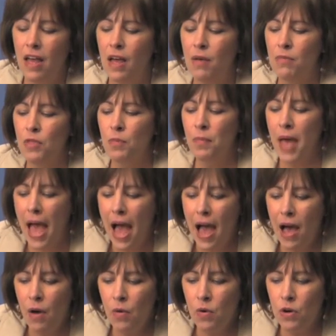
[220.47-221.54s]
The
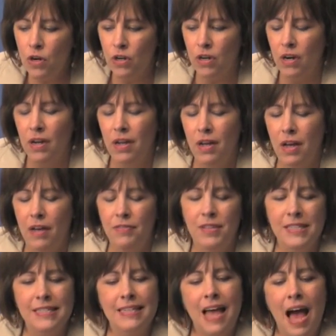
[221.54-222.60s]
power
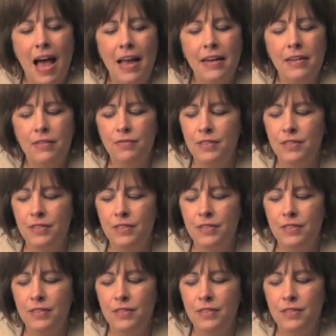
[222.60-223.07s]
of this kind